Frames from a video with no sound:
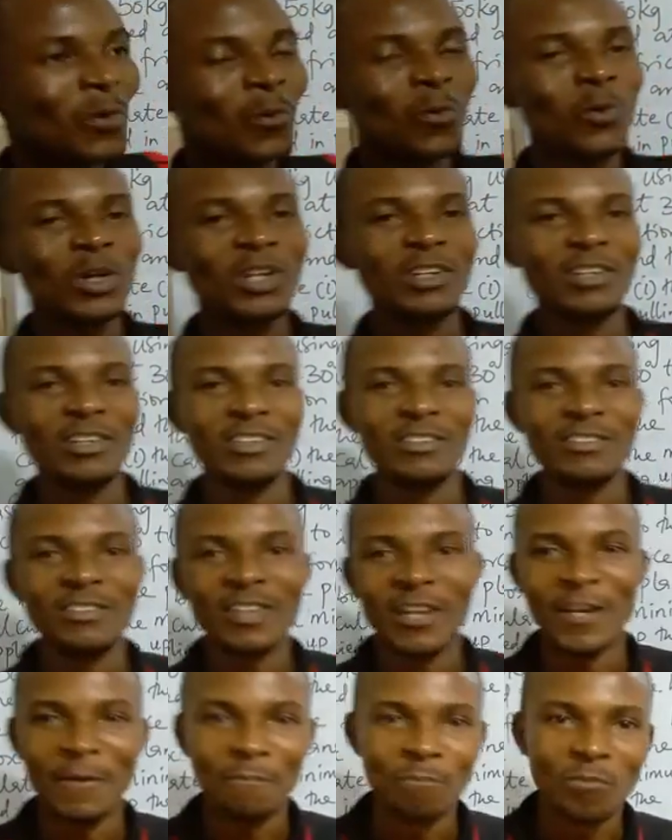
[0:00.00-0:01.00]
which
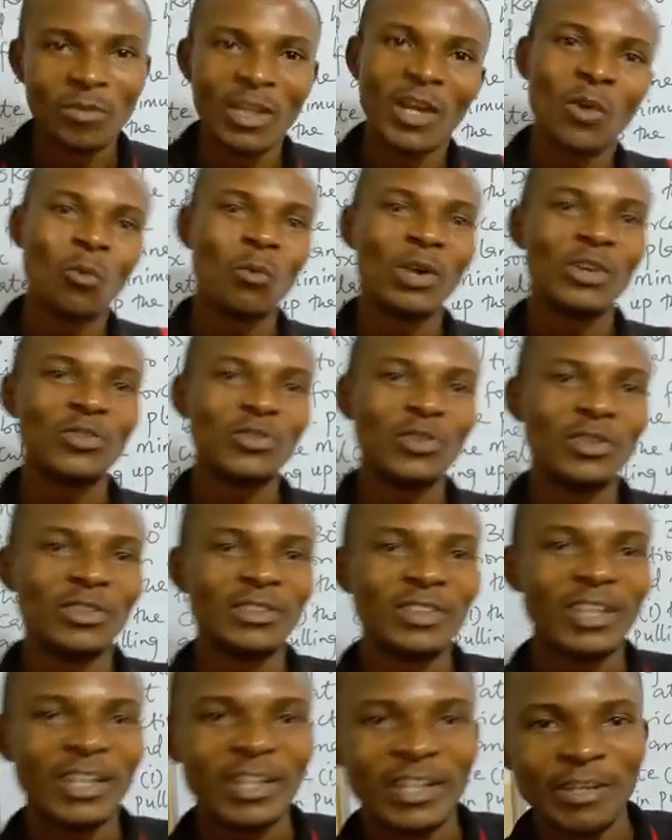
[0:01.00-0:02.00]
is a question
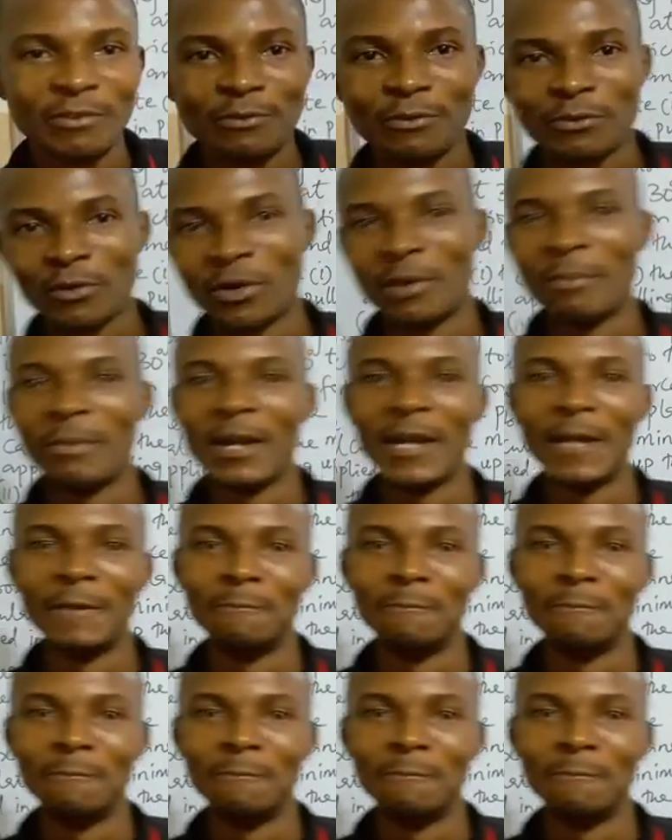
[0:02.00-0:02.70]
taken from